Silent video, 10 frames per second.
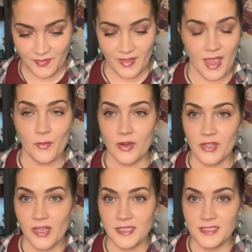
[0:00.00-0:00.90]
How are you
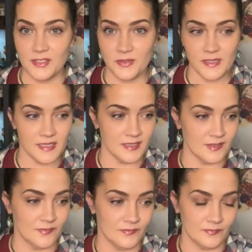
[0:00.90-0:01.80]
guys doing?
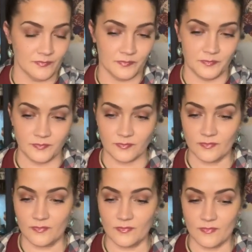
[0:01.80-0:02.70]

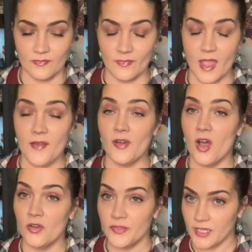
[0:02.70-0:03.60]
I have a
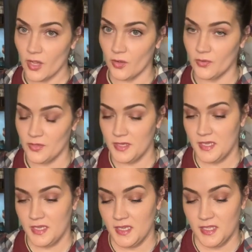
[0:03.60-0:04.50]
haul video
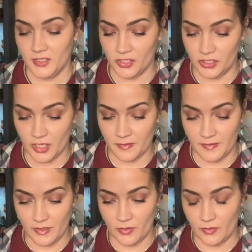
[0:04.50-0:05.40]
to share
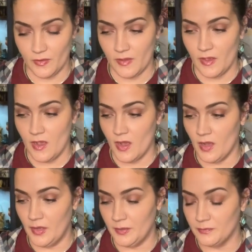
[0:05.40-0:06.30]
with you.
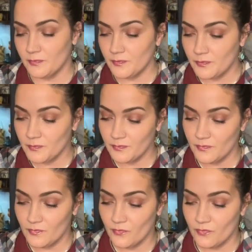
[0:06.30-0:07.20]

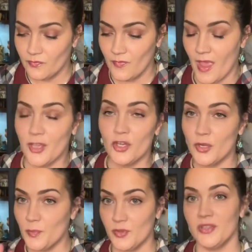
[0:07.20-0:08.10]
I
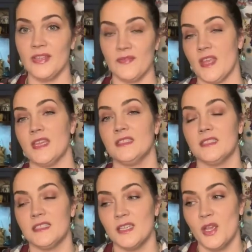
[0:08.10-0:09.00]
couldn't believe
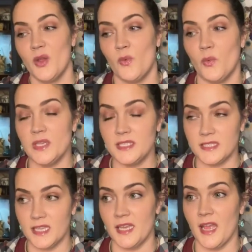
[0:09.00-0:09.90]
this. We
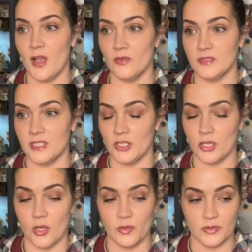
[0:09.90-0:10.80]
set out to
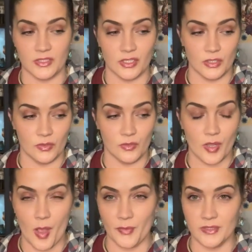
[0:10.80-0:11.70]
go to a
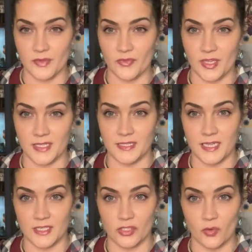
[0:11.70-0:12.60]
couple of different
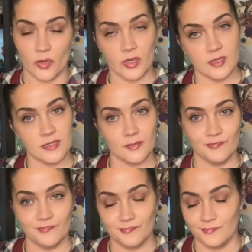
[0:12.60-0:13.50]
antique stores
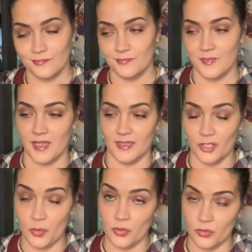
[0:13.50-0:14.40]
in a
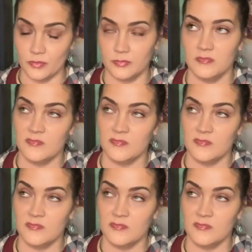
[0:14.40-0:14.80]
local